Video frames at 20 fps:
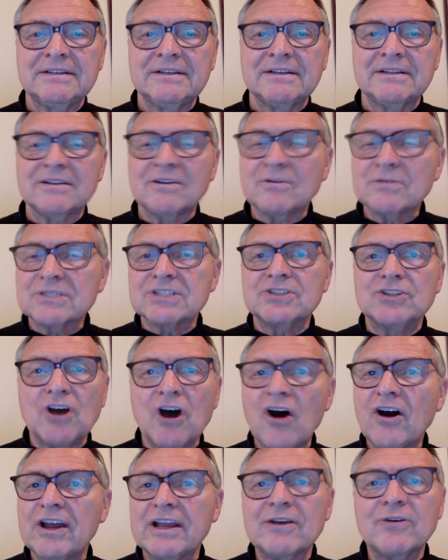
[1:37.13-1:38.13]
Those
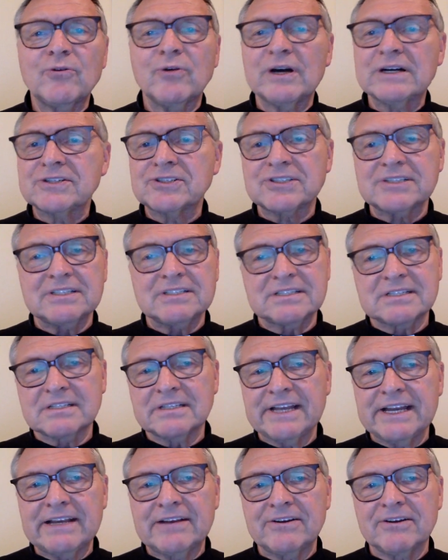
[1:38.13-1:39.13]
gnawing questions
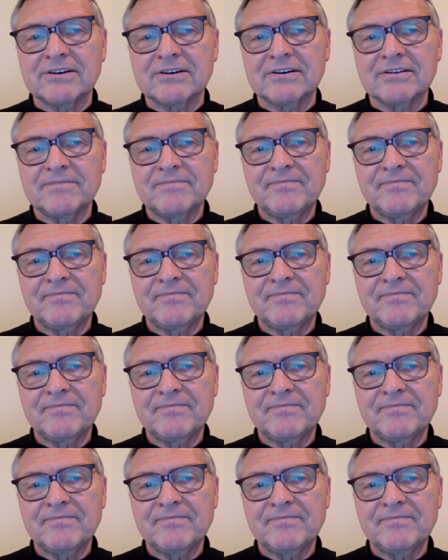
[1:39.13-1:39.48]
linger.